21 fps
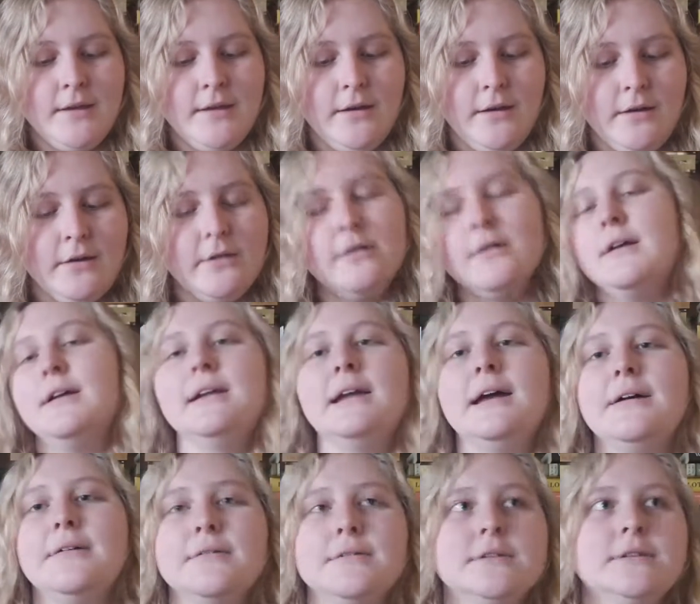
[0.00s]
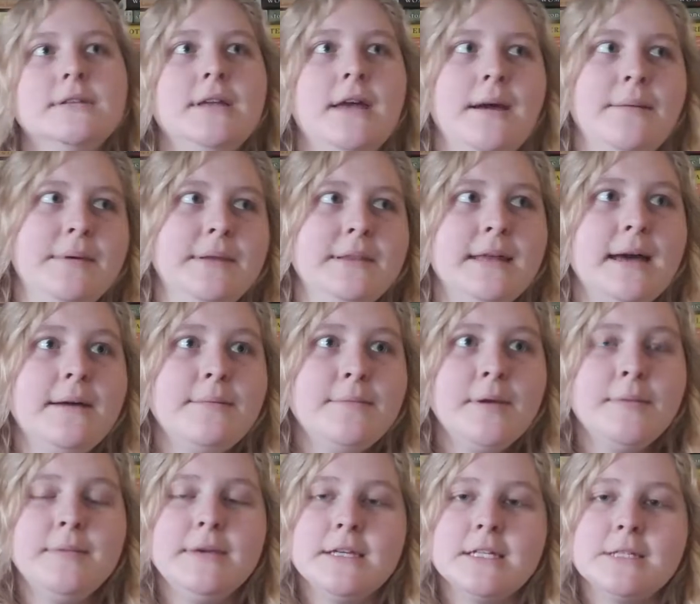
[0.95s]
Oh, and that
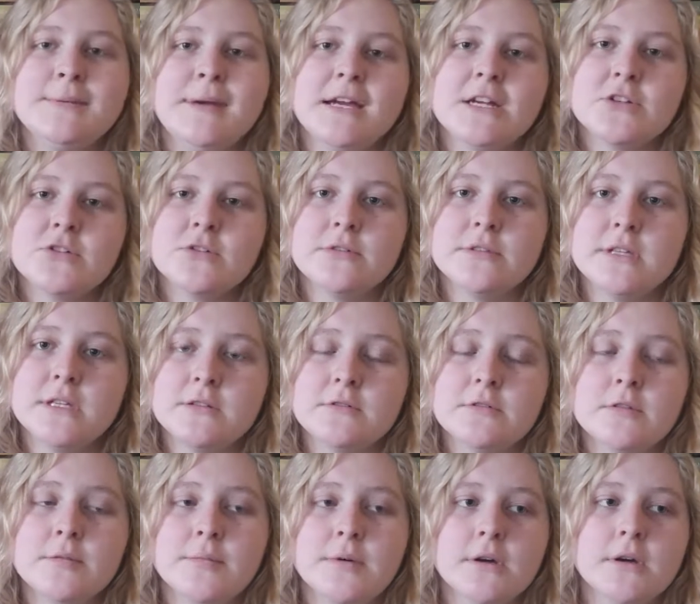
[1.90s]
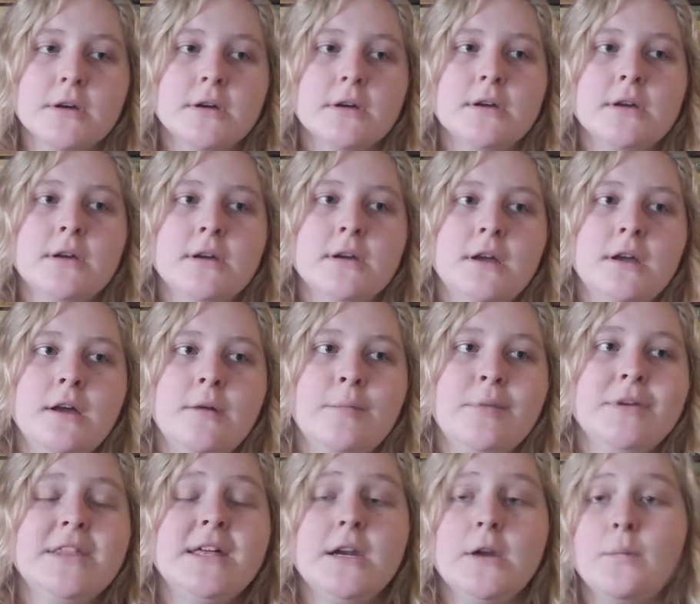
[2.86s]
made me expect certain things from the book,
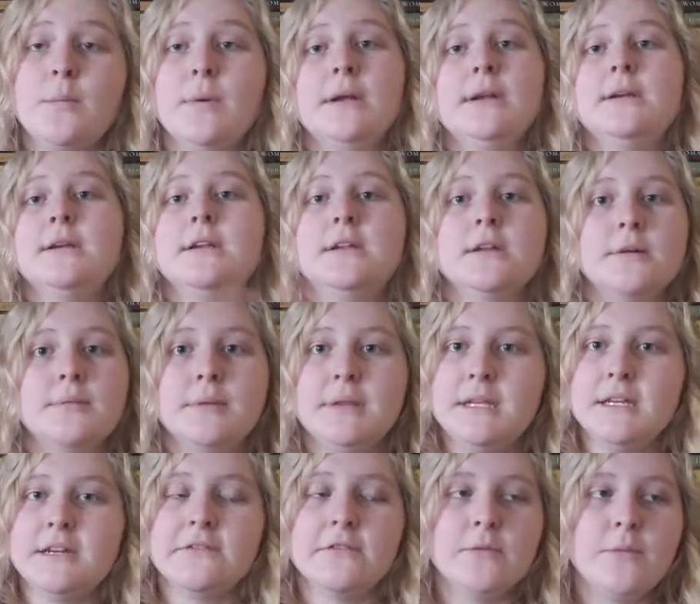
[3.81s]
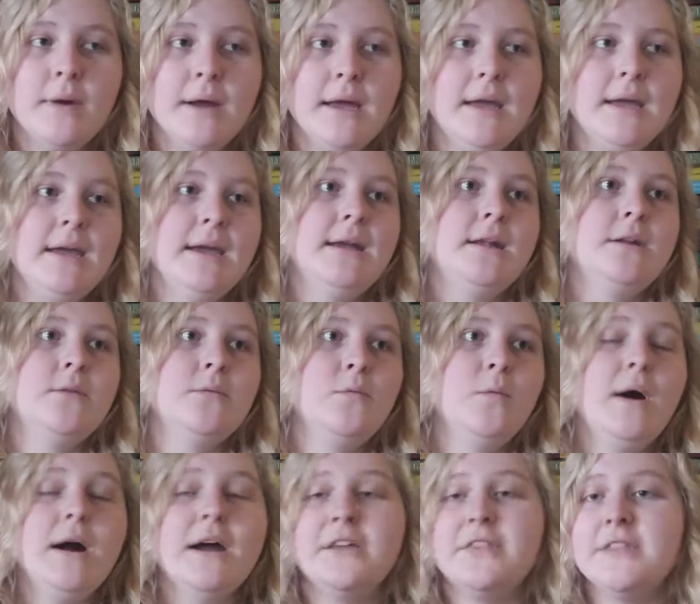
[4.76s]
but then it went in a completely different way, and
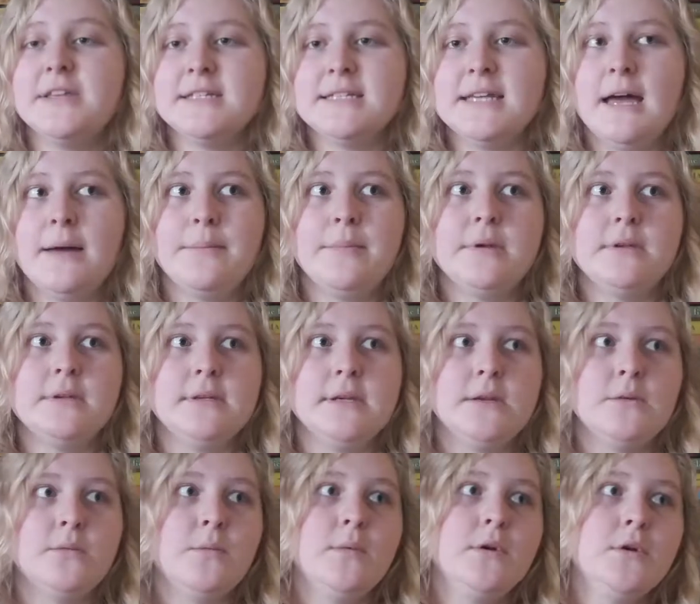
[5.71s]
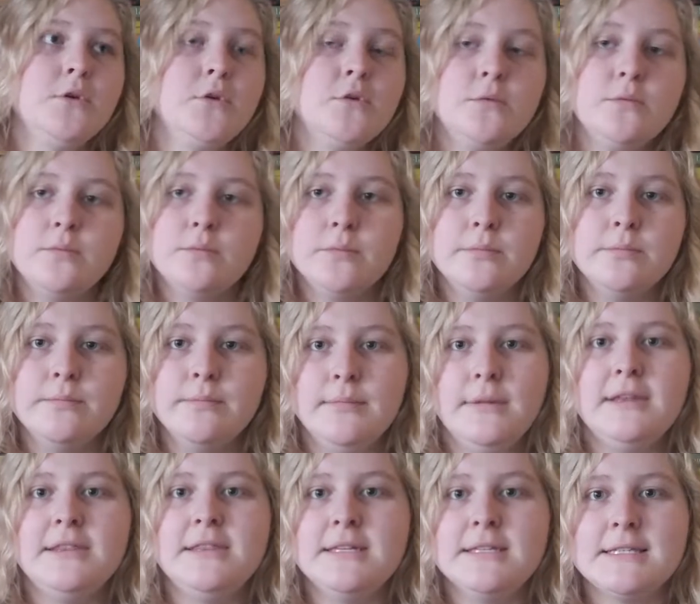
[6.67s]
why things happened and who
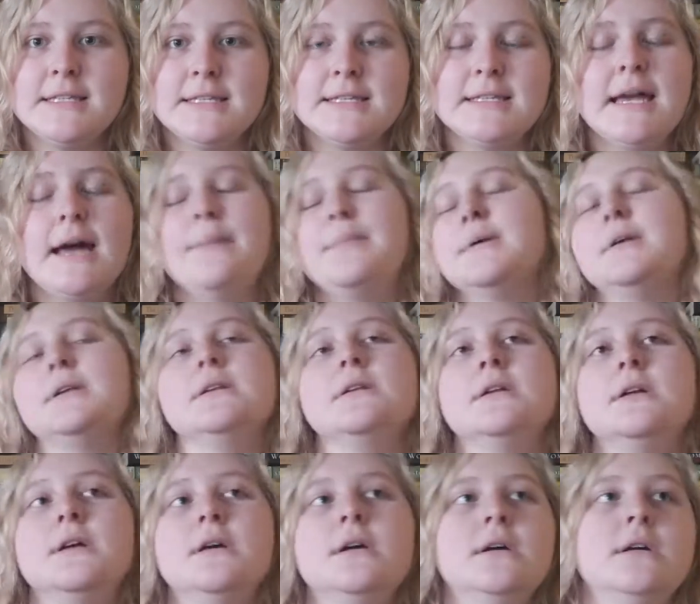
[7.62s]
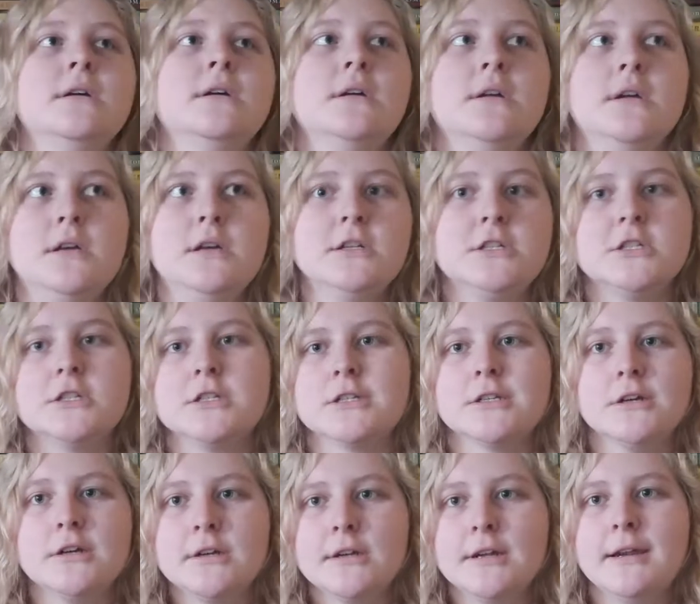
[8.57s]
made these things happen. It's just
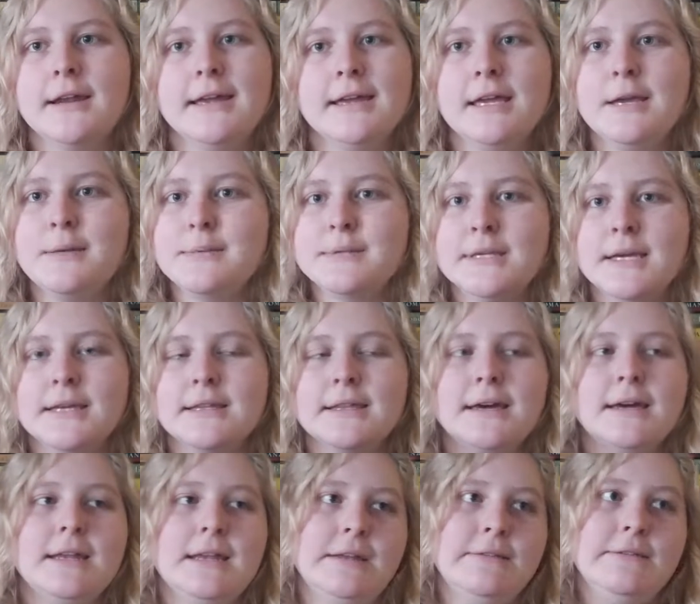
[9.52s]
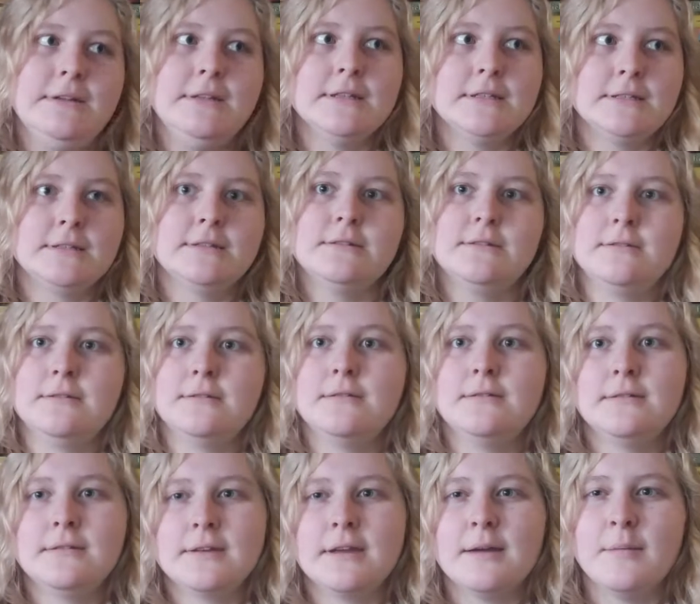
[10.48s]
good, and I keep saying that, and I need to
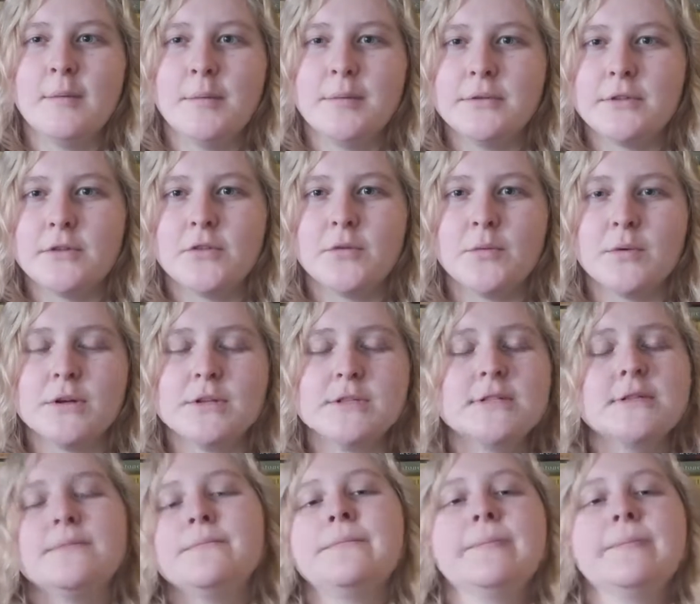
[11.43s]
come up with other words.